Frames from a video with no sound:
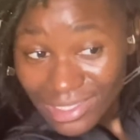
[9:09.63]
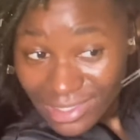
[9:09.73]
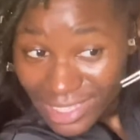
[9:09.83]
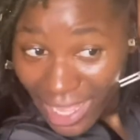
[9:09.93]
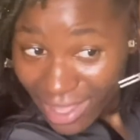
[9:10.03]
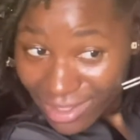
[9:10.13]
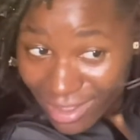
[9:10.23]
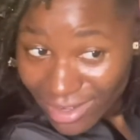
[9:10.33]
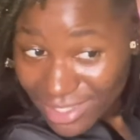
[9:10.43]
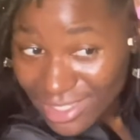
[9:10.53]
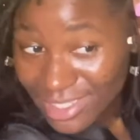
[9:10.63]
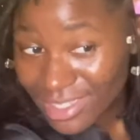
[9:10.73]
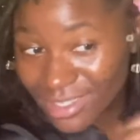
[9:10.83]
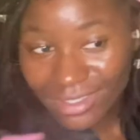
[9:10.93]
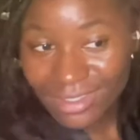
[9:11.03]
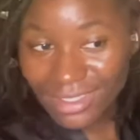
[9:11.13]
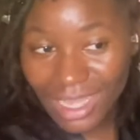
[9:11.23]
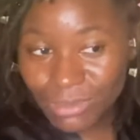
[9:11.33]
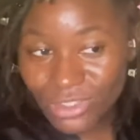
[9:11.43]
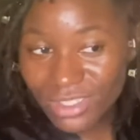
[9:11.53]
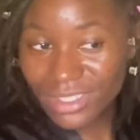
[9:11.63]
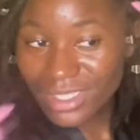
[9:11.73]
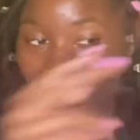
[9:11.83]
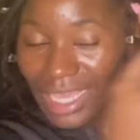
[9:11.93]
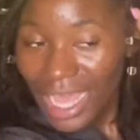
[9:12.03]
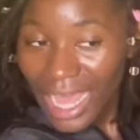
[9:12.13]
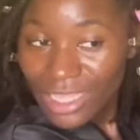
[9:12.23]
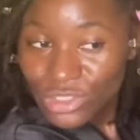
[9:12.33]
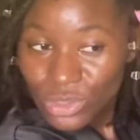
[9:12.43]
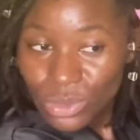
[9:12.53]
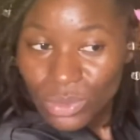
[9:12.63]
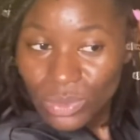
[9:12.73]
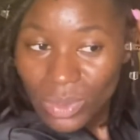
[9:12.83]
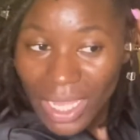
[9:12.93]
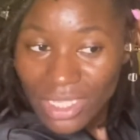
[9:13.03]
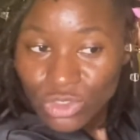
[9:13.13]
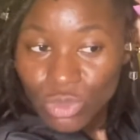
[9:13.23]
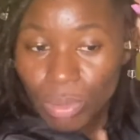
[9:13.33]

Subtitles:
that honestly, I do